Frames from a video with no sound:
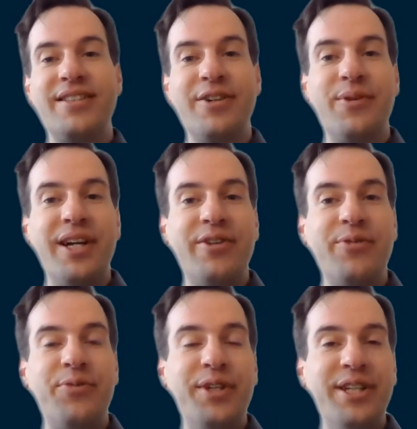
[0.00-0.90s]
It's a great
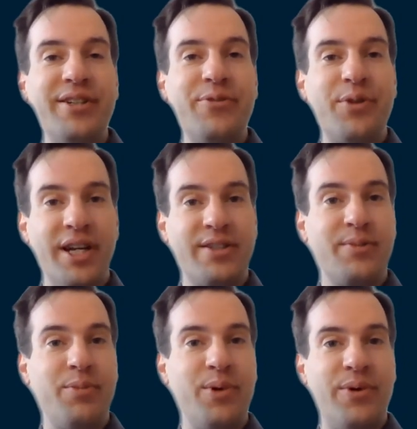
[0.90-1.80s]
field for
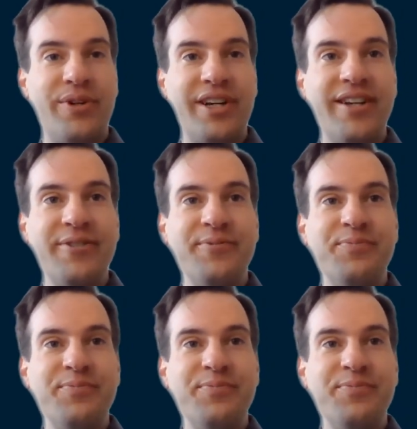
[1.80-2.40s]
exploring,